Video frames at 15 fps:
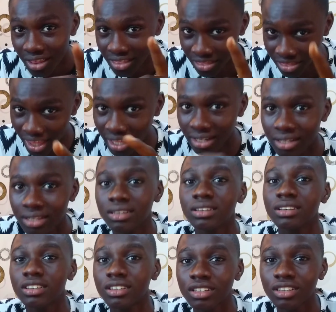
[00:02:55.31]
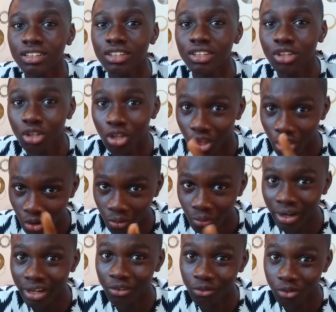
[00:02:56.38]
then you're
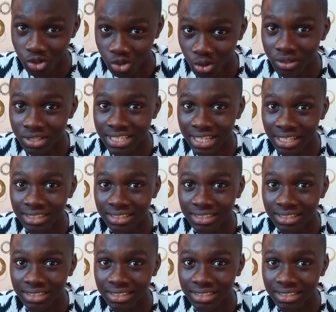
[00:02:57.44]
ready for storytelling.